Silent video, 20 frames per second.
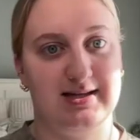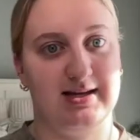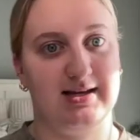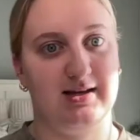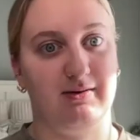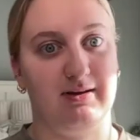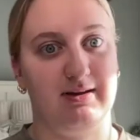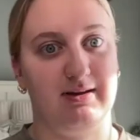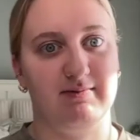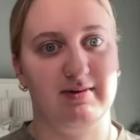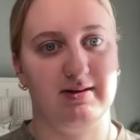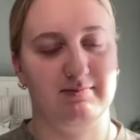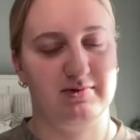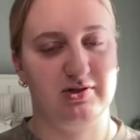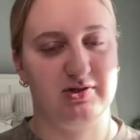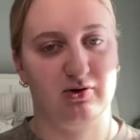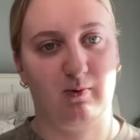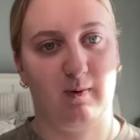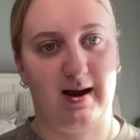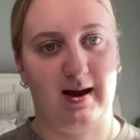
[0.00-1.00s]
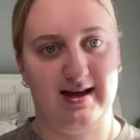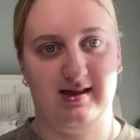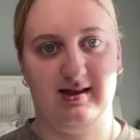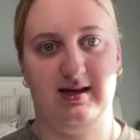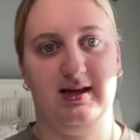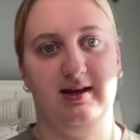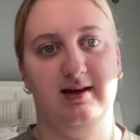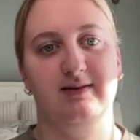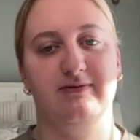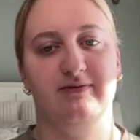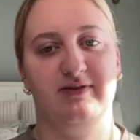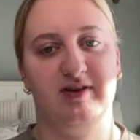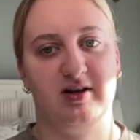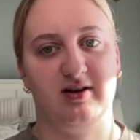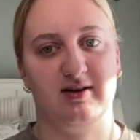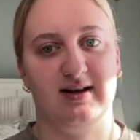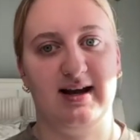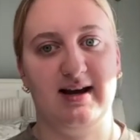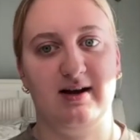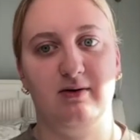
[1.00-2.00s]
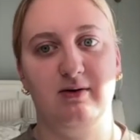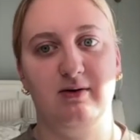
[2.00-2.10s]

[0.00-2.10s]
that you give them to quietly figure it out.